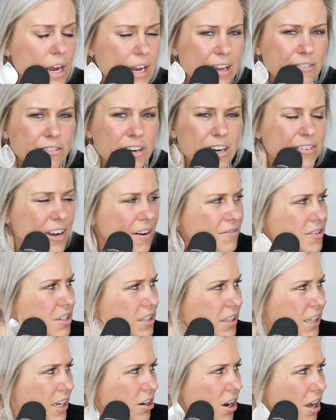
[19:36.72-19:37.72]
even if you have to
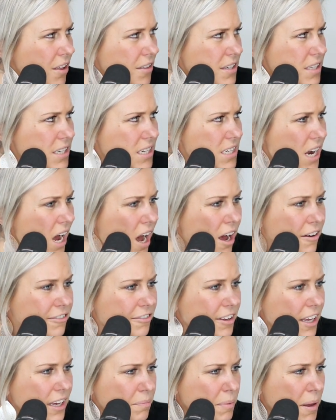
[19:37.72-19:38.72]
delete all this stuff,
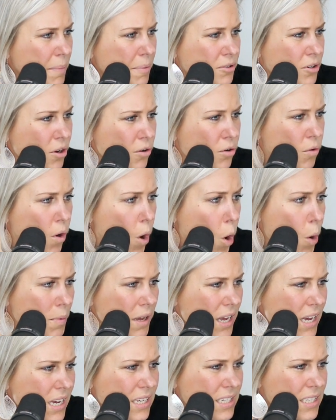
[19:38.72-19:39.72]
like, people know who
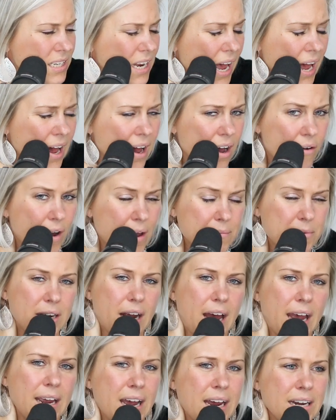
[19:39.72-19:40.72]
Homie is now. I mean,
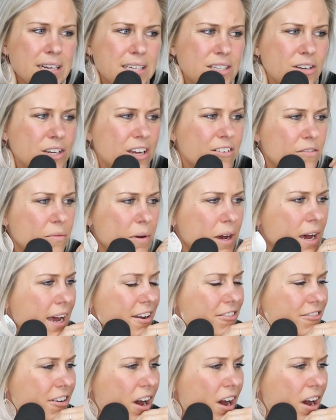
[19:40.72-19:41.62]
I got to still give him a high